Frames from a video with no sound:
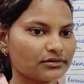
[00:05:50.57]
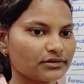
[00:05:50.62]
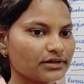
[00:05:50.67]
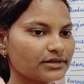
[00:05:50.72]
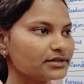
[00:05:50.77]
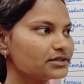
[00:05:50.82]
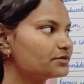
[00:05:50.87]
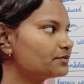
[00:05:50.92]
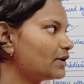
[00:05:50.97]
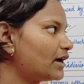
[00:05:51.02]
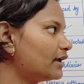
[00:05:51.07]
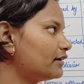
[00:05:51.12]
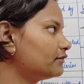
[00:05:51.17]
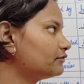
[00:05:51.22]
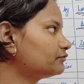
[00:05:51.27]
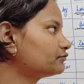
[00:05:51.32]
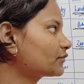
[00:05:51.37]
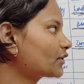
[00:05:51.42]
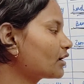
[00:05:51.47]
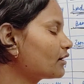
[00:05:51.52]
That is Mahal.
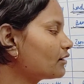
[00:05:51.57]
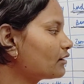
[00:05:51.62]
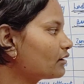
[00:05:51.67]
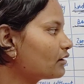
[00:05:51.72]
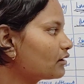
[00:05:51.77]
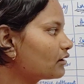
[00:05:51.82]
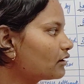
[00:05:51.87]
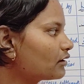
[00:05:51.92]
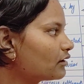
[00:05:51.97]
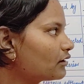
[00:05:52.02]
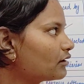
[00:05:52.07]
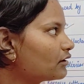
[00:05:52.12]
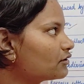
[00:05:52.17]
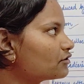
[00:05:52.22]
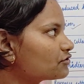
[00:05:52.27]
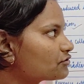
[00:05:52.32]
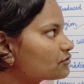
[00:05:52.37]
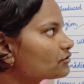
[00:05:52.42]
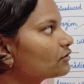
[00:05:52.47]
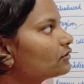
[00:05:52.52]

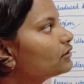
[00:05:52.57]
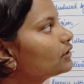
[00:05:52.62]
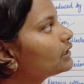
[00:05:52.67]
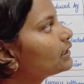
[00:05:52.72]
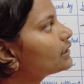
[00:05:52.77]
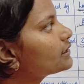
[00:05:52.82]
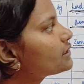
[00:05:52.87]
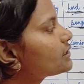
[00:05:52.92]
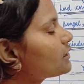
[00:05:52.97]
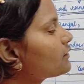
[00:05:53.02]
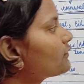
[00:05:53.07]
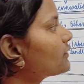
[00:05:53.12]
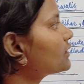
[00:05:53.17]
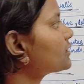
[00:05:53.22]
So let's see